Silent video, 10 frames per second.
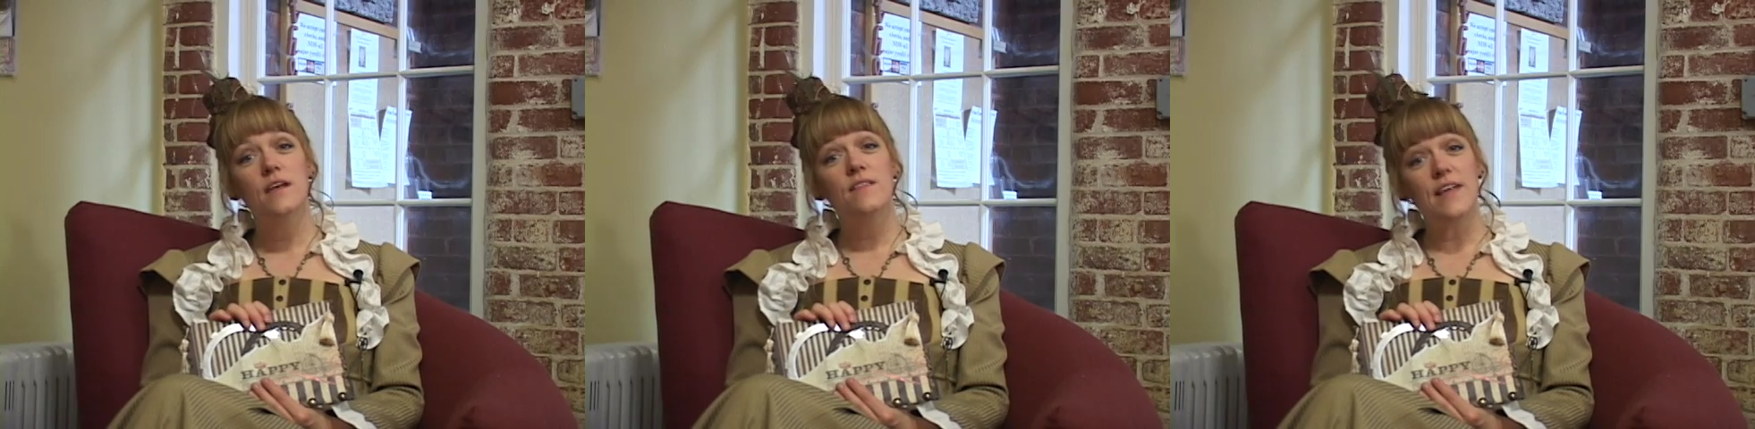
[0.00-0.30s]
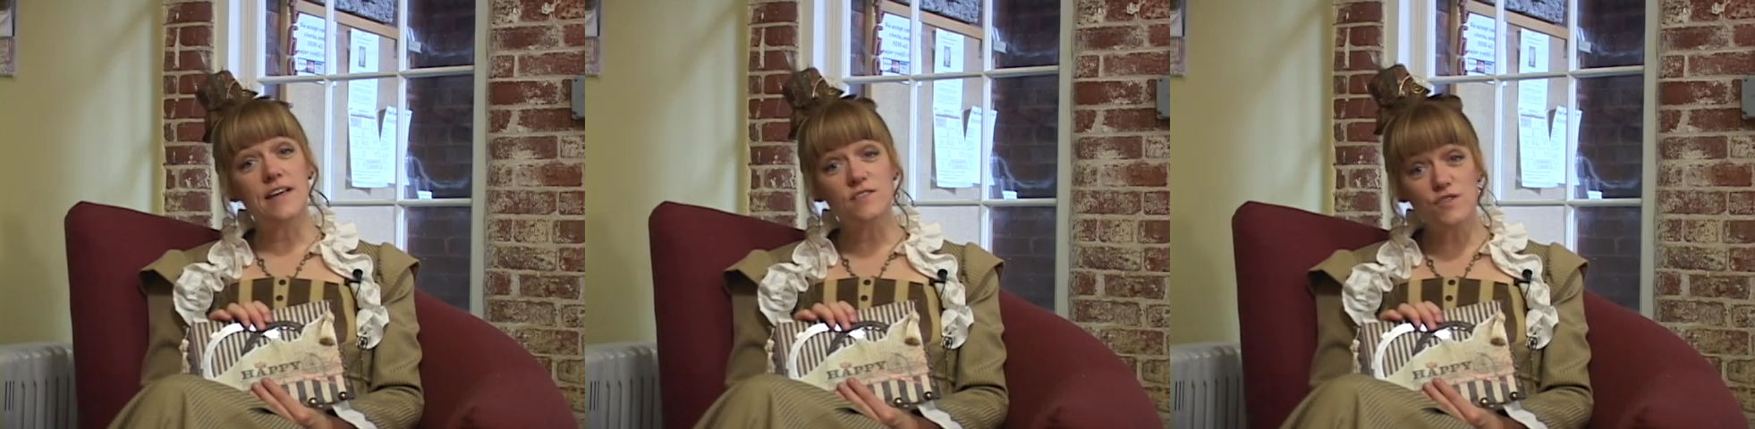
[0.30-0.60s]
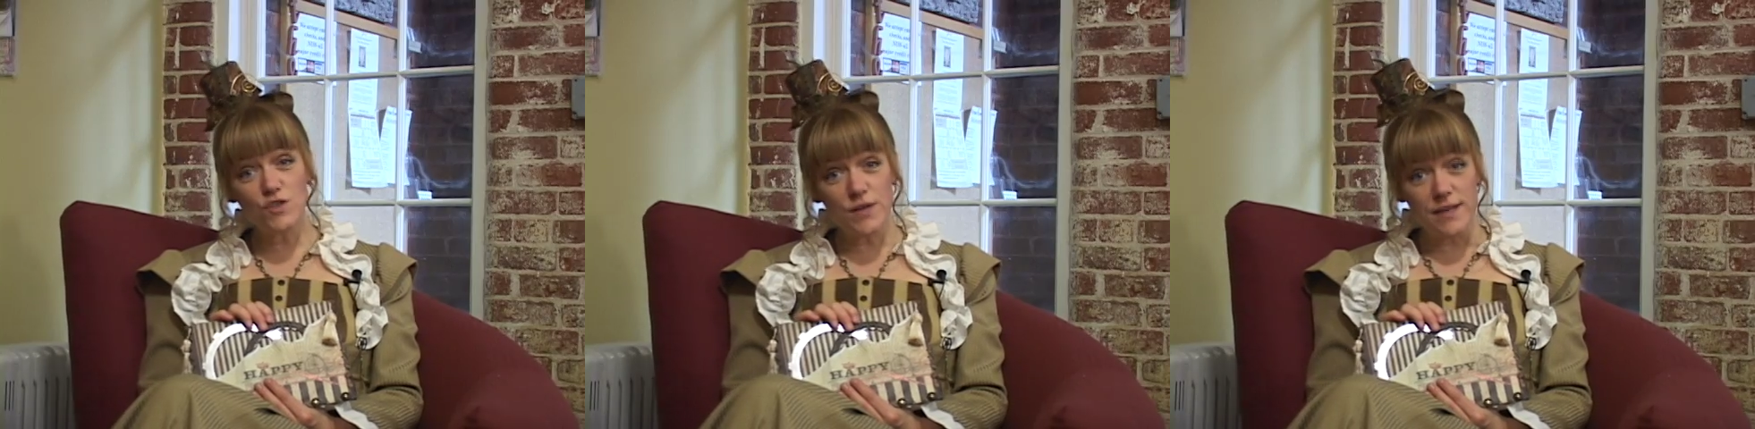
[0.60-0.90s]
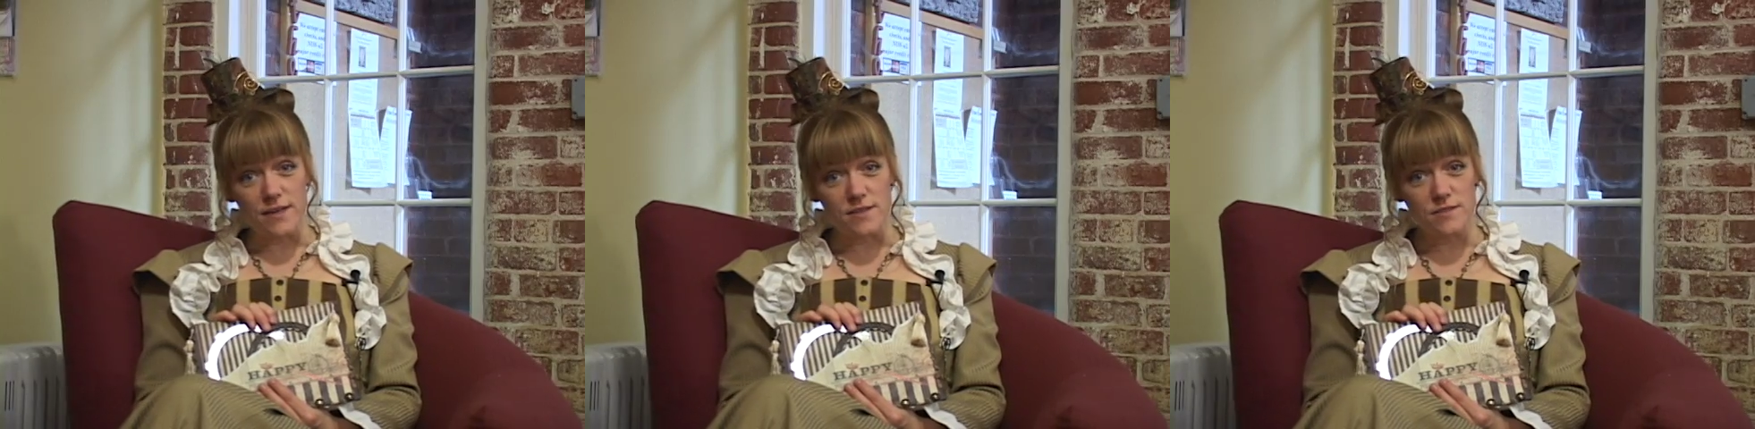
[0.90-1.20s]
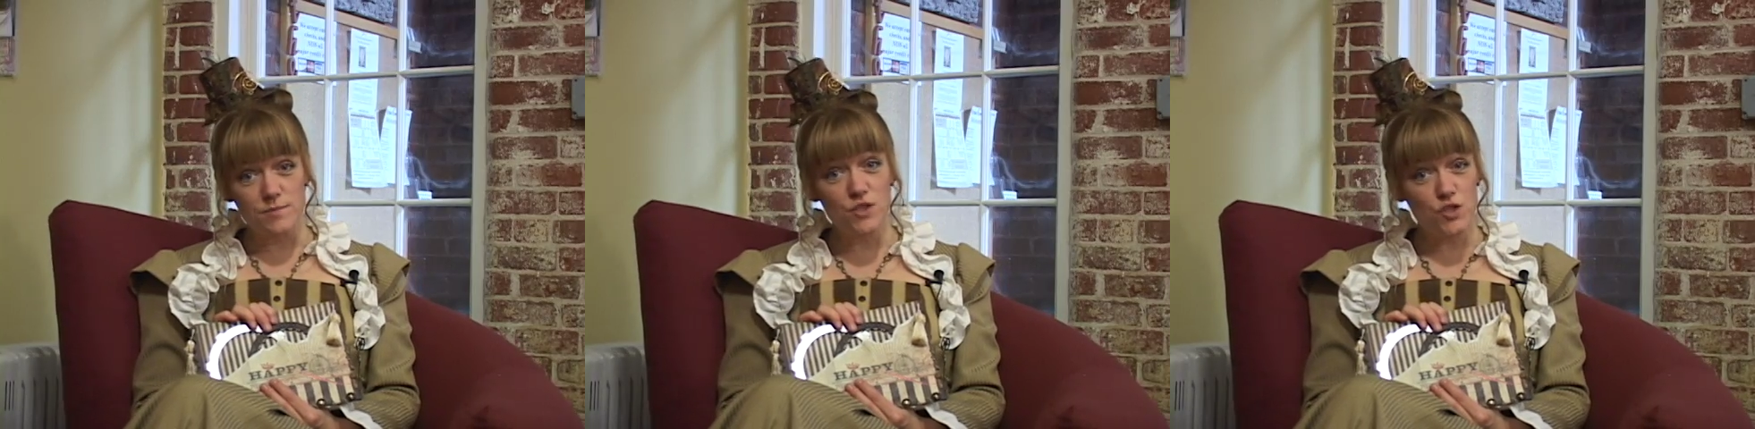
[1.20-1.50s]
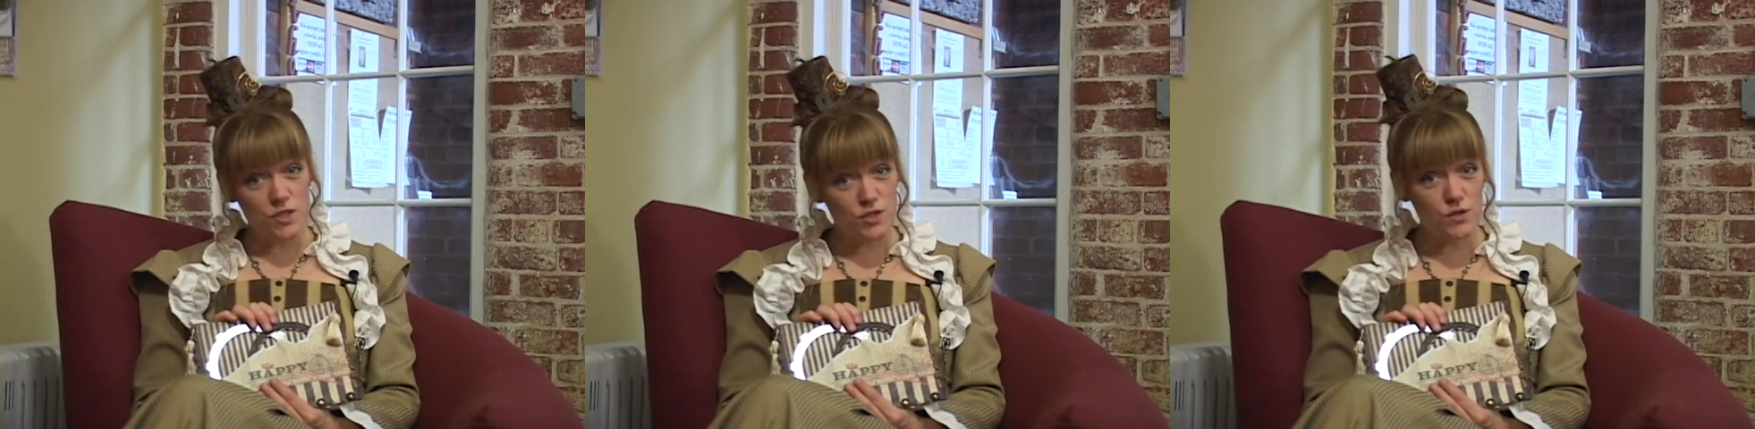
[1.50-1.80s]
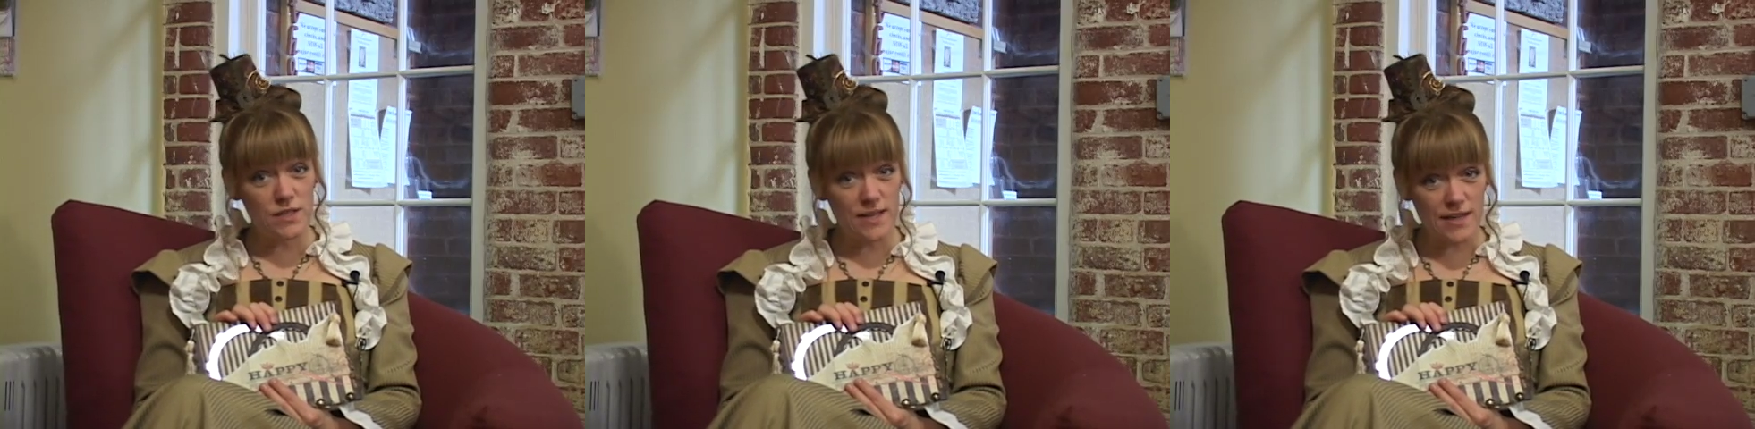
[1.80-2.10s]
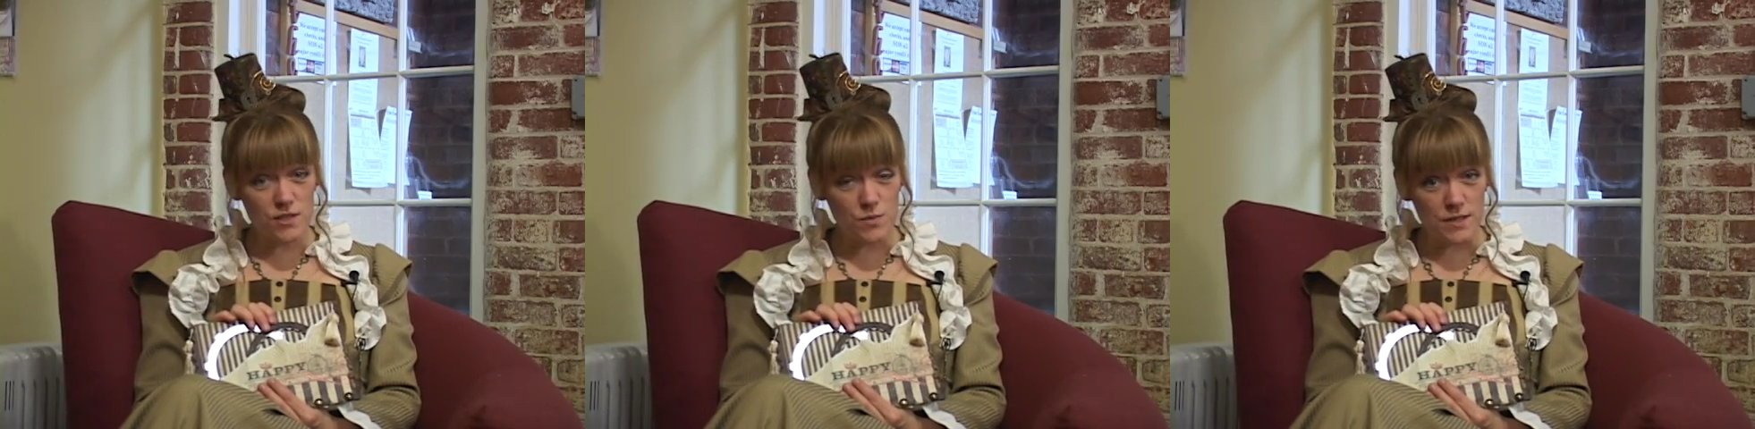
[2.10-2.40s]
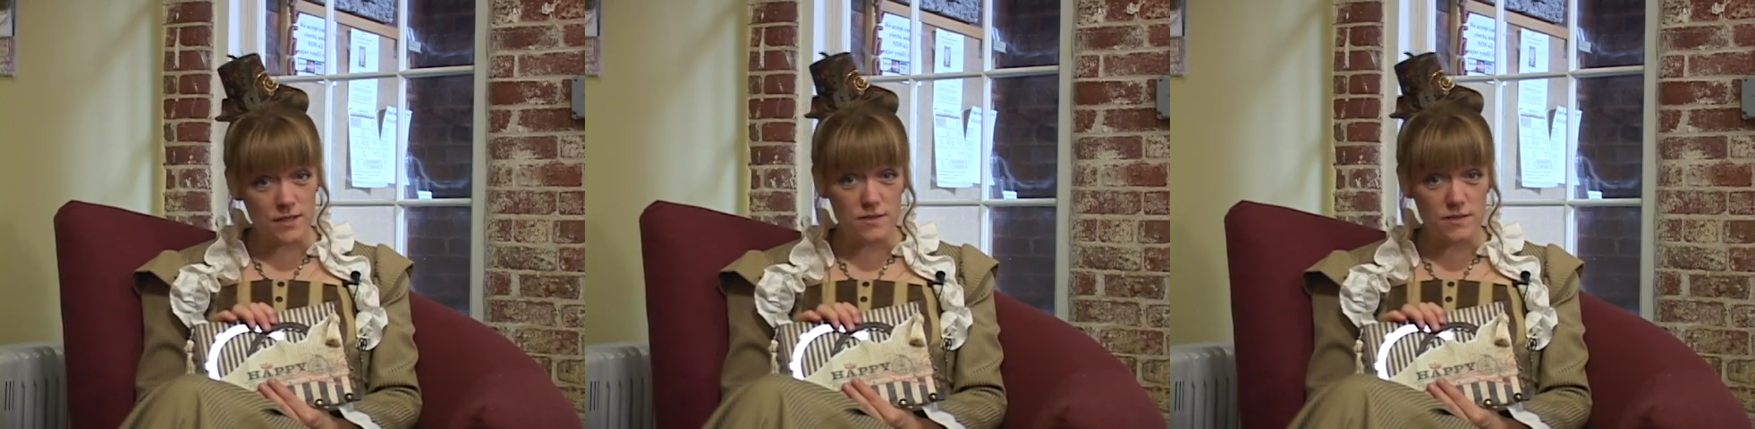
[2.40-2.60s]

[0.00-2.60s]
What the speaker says: Thanks for joining us. Be sure to tune in next week